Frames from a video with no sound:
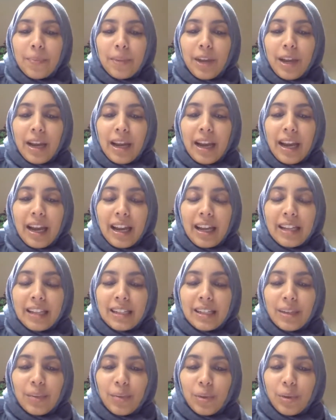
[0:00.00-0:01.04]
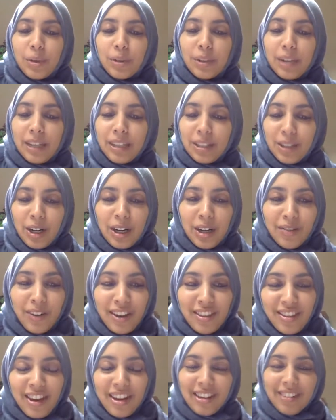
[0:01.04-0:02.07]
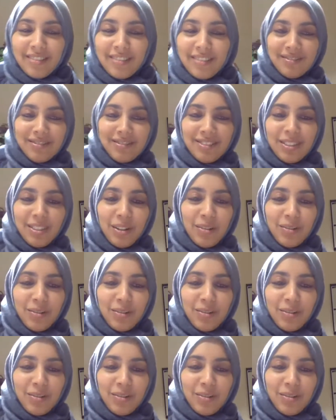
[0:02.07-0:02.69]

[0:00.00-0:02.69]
and we'll get started right there. So